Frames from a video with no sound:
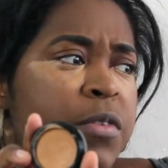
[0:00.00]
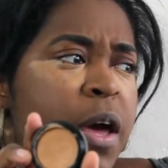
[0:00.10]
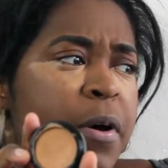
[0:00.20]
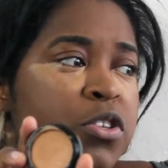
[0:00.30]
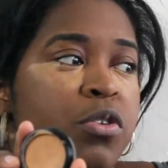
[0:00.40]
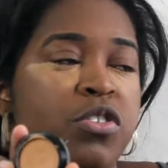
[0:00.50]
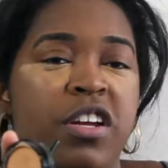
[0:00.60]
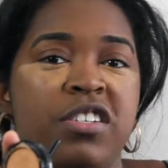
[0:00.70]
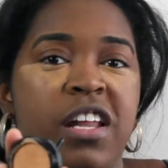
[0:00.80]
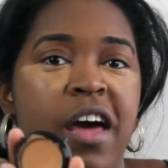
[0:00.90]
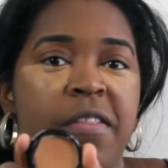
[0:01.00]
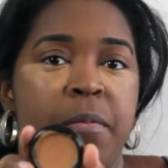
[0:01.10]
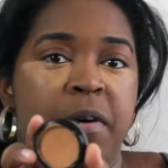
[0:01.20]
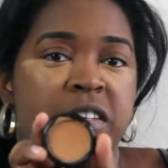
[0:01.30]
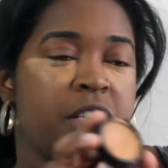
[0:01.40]
about 2 shades lighter
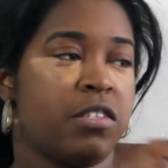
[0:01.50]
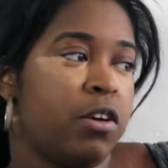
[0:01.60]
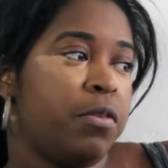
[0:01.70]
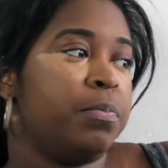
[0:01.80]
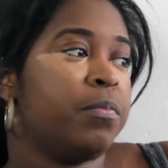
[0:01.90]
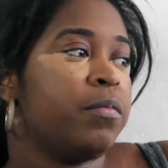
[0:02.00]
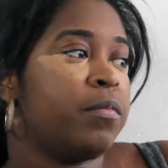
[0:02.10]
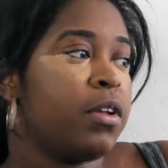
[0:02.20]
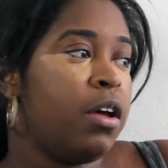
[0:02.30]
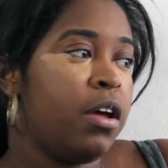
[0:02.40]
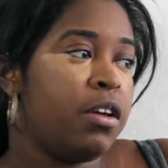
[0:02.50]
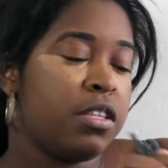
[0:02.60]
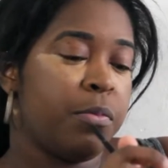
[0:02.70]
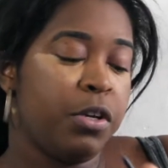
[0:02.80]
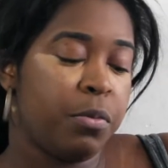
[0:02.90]
than my skin tone.
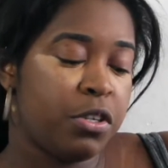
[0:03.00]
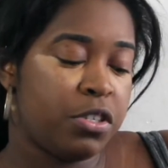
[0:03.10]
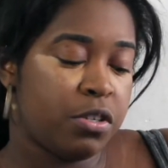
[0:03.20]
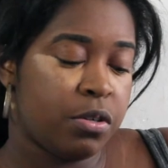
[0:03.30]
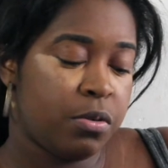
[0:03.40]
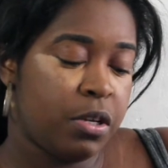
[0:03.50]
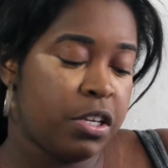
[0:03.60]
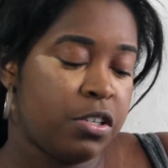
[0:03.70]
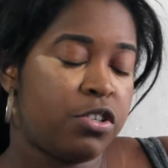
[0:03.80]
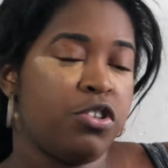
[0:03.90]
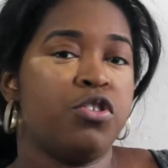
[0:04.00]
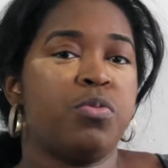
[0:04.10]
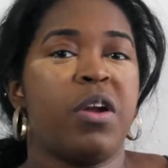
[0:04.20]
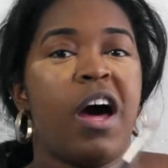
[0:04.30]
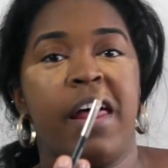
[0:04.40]
So then what you want to do is you just
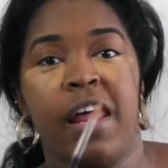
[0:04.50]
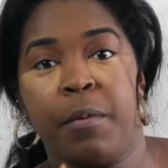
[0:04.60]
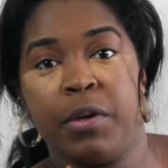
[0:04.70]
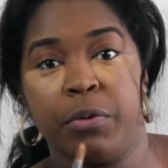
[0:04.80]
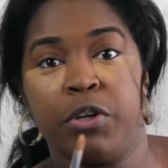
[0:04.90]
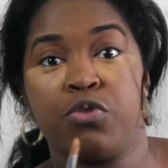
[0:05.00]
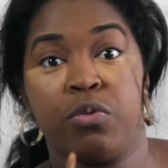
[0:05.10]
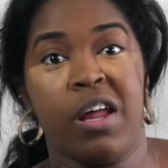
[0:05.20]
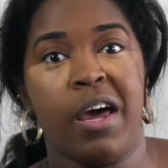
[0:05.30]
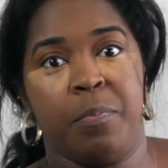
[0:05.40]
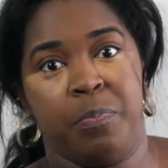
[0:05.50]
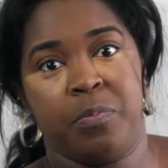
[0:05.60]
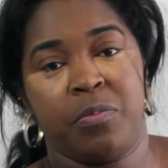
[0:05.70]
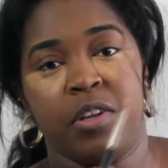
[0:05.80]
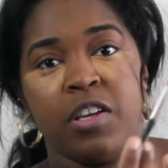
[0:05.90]
want to highlight where you want to draw light.
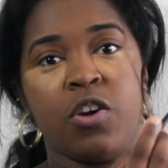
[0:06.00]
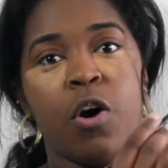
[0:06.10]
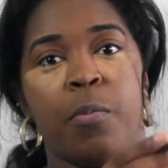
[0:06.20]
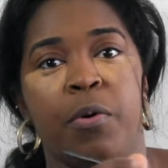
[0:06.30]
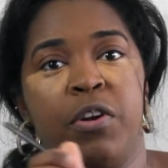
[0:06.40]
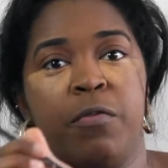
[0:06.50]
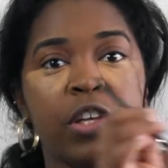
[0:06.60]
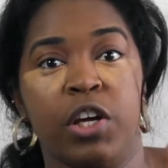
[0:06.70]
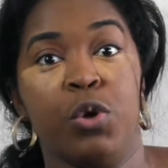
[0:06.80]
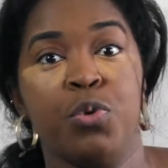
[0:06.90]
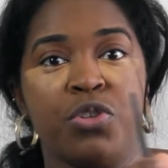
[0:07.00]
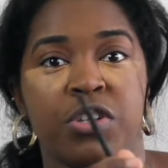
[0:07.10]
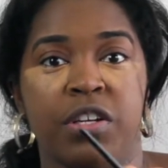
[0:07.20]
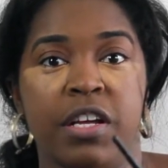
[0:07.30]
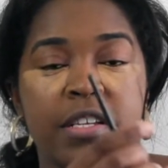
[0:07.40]
That's the whole point of the
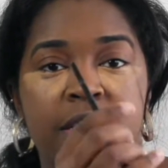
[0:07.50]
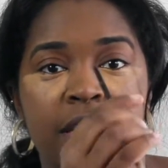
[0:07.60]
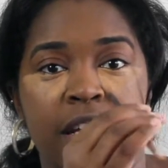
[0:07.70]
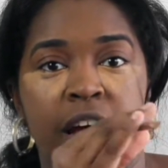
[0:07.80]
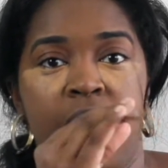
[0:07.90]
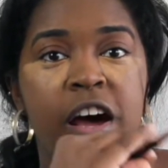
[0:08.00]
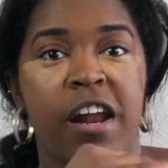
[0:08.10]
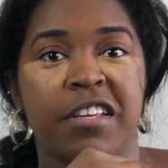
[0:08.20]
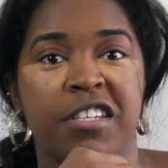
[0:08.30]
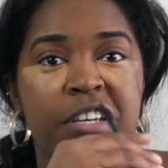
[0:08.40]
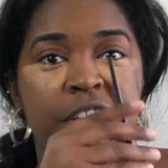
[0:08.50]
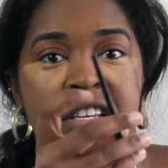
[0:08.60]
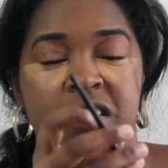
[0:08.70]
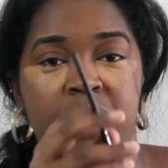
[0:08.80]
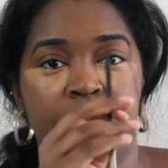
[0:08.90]
illusion, is highlighting
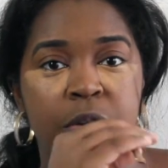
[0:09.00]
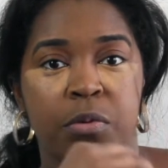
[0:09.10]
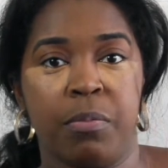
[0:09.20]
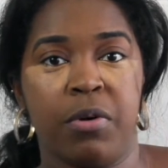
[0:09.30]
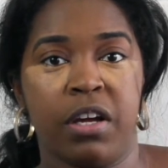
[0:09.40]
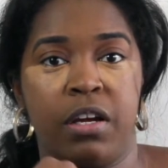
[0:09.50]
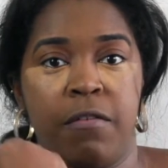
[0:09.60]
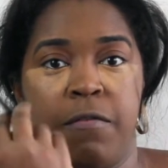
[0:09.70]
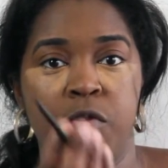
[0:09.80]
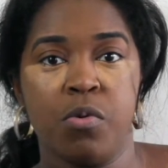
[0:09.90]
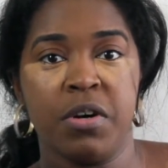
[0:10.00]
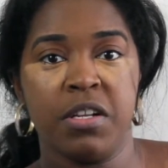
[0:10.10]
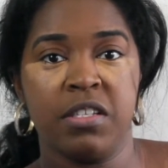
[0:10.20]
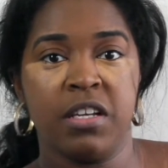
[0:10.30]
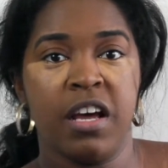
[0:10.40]
is stuff that you want to bring forward,